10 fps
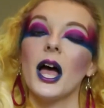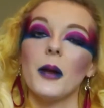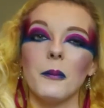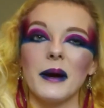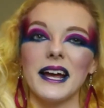
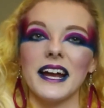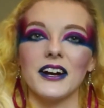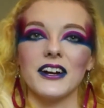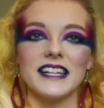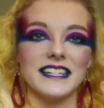My hair
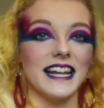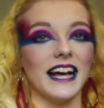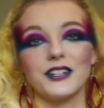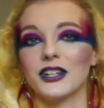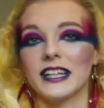is
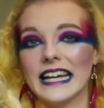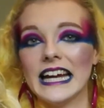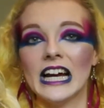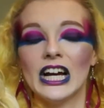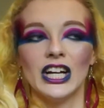naturally
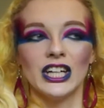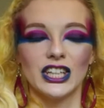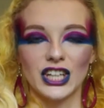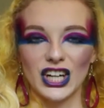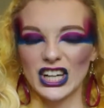
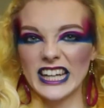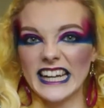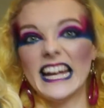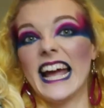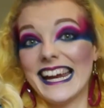
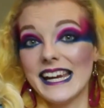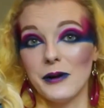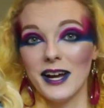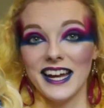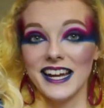curly
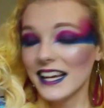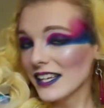anyway,